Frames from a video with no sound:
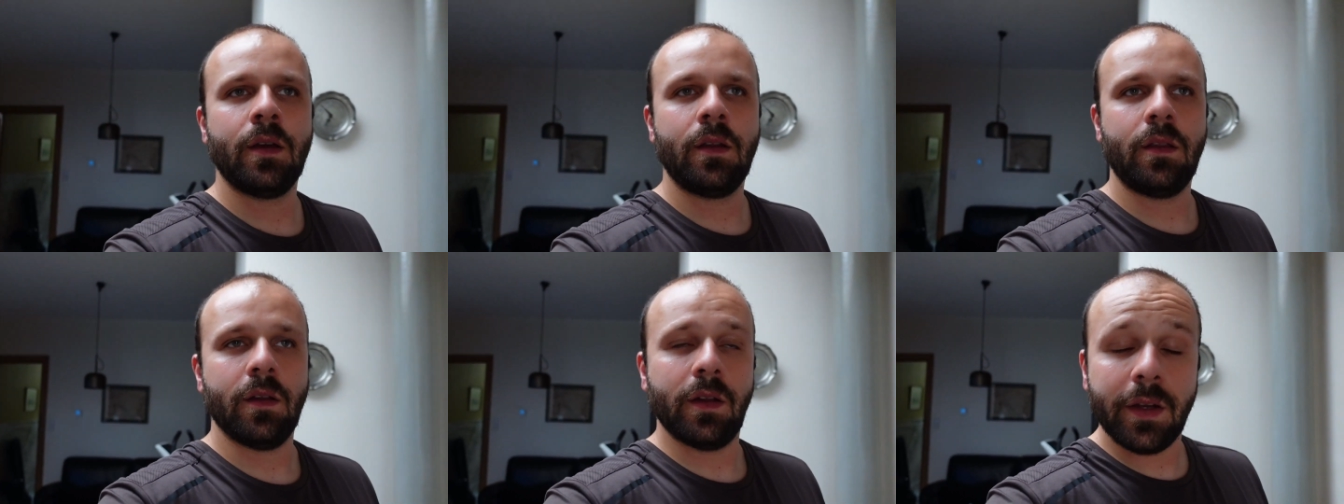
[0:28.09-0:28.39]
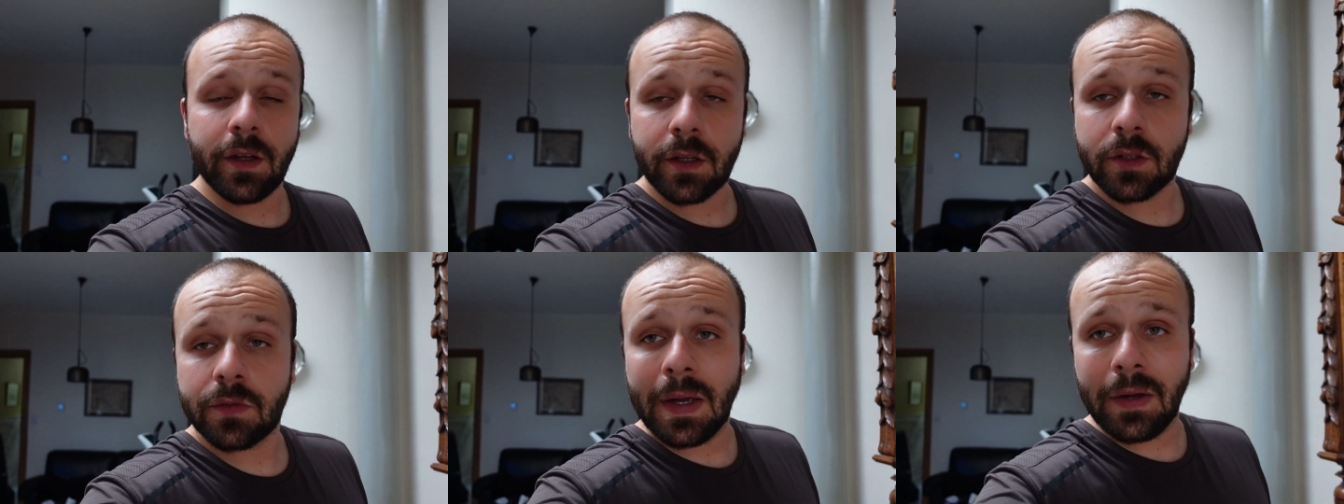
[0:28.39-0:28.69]
the
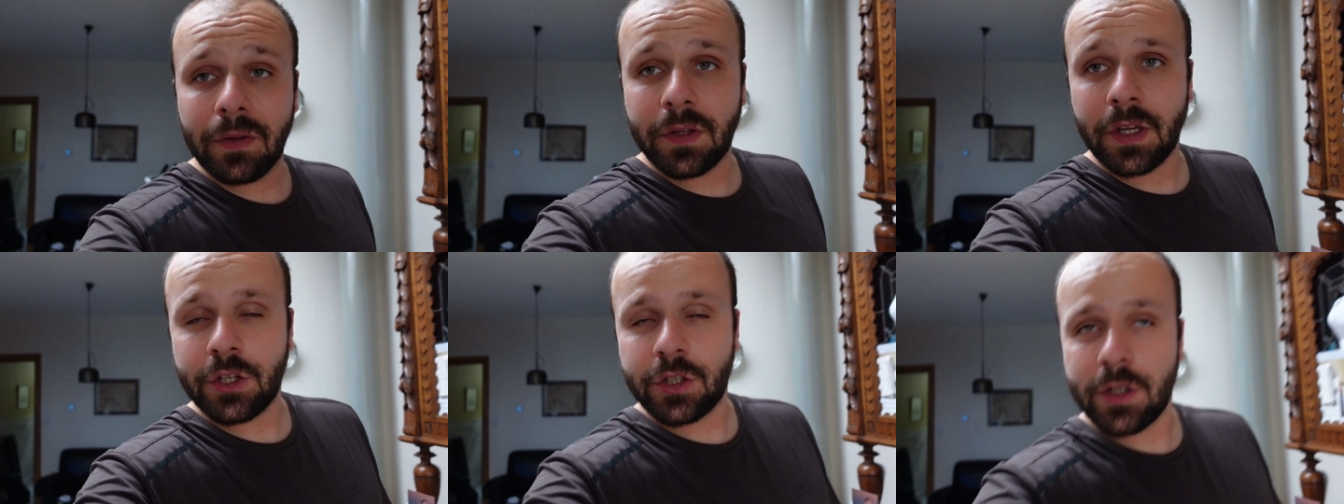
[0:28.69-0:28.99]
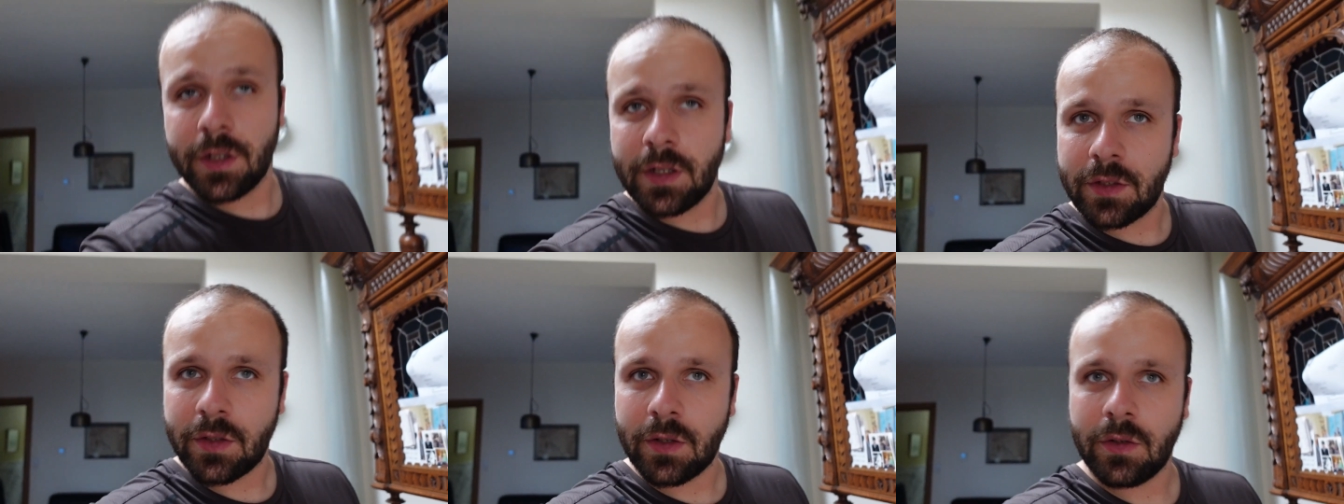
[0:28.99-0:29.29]
Linux
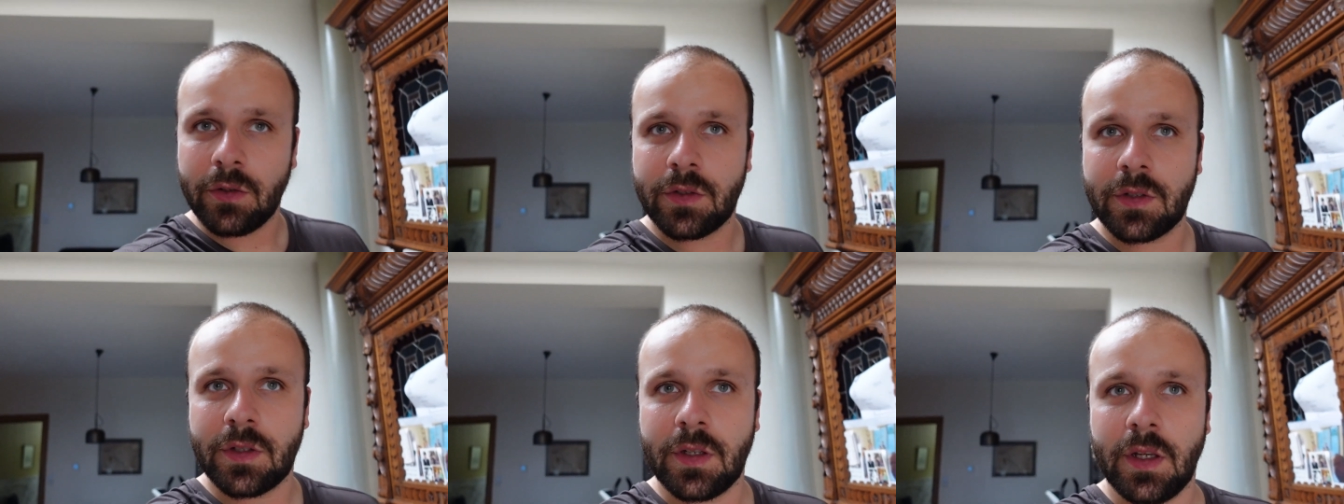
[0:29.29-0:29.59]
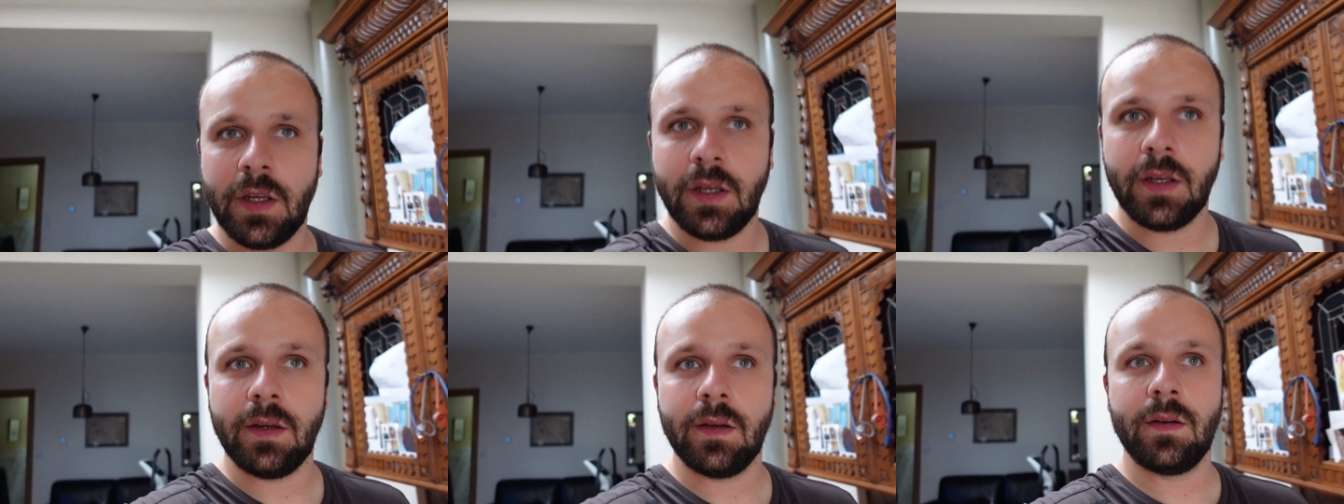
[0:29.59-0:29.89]
Foundation is
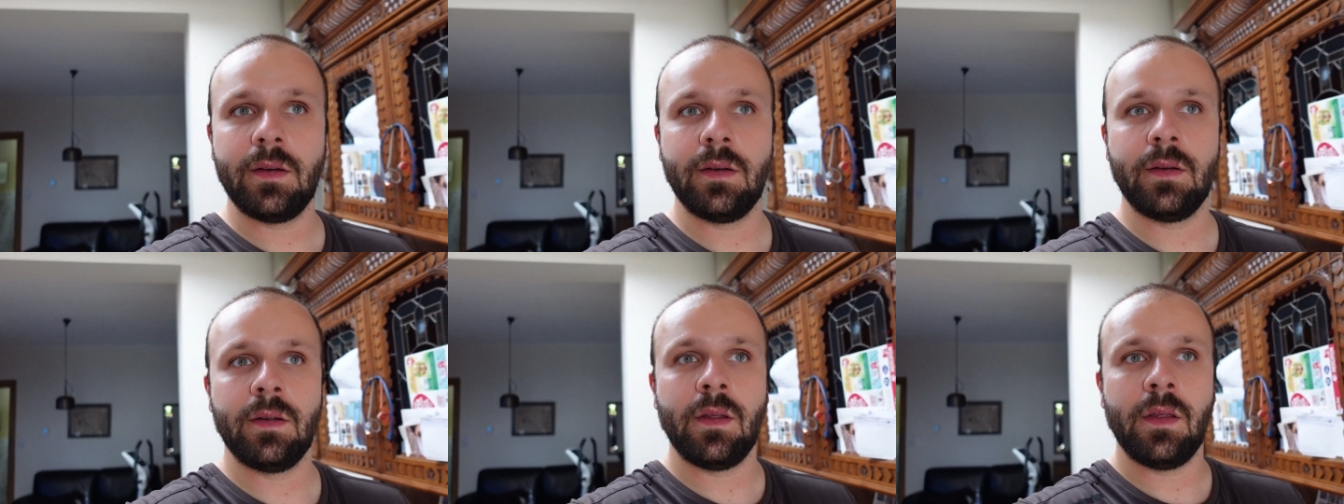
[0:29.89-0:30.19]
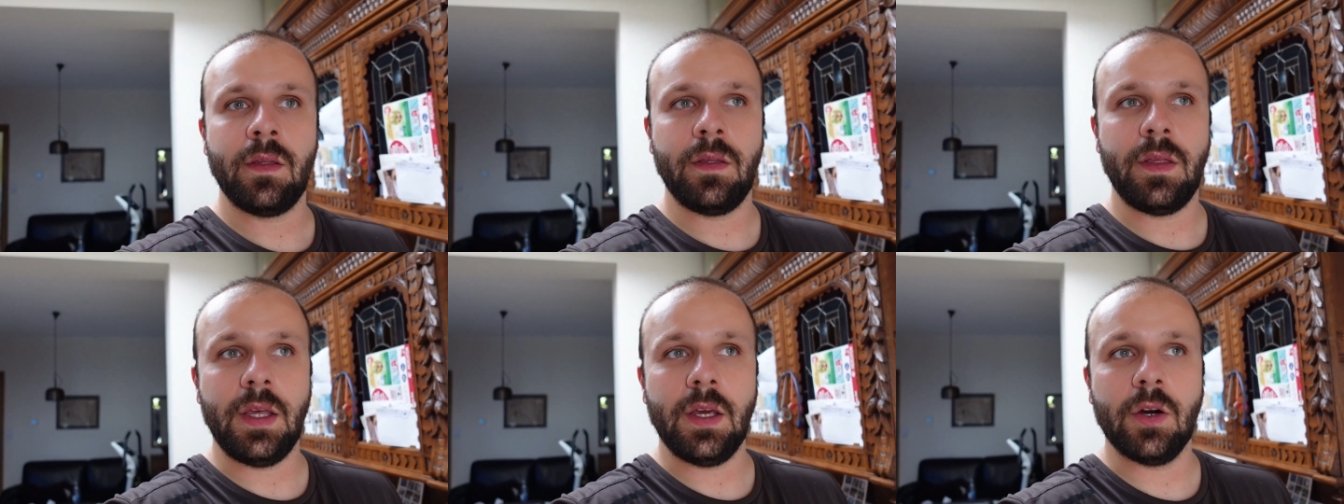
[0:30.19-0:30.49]
hosting
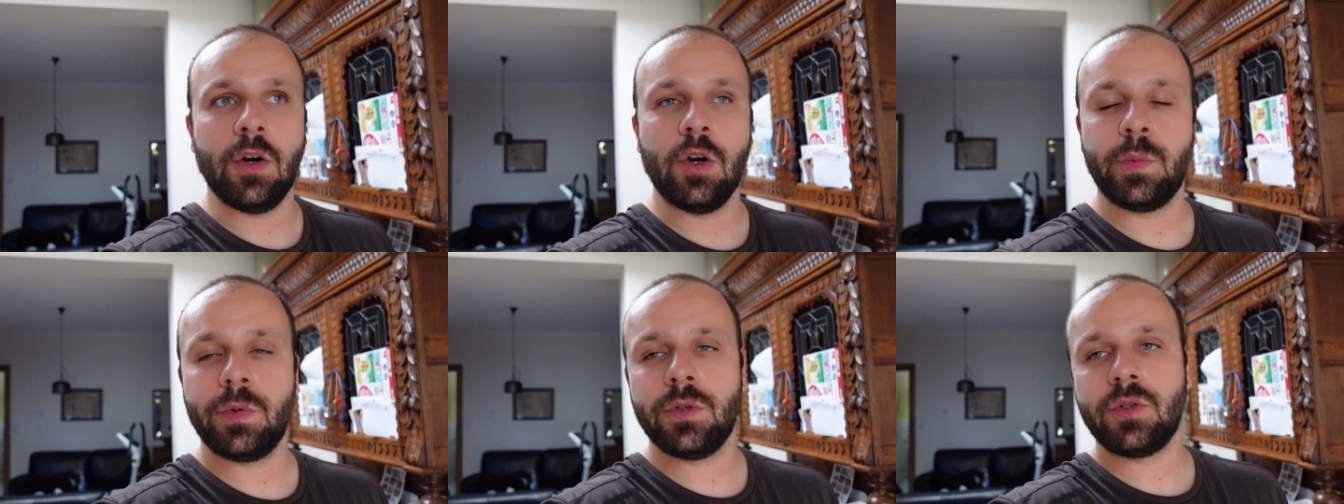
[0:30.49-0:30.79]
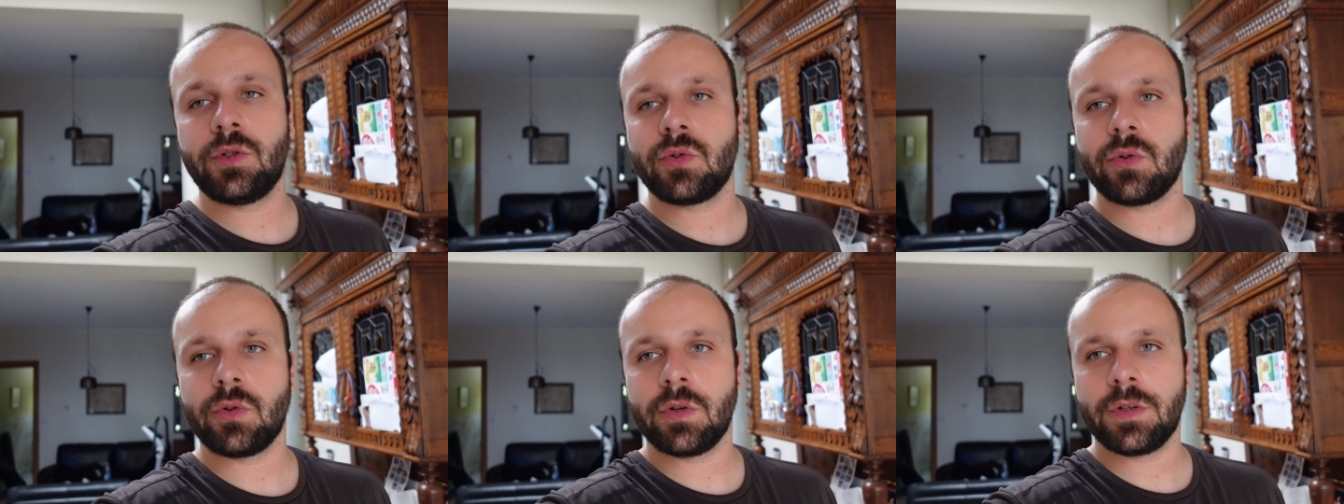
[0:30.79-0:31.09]
the Open
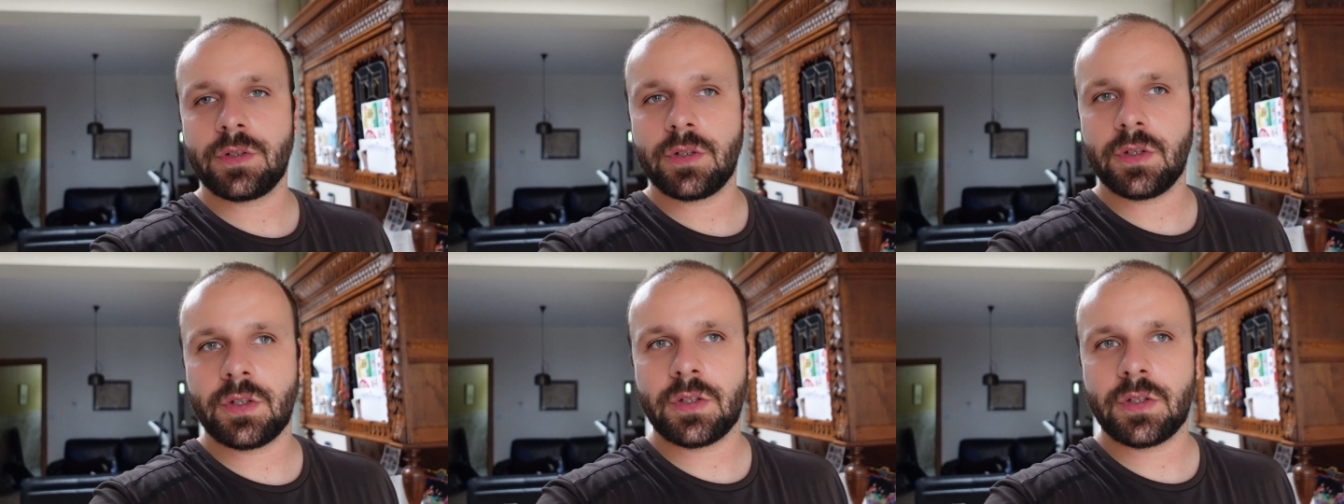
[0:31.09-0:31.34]
Source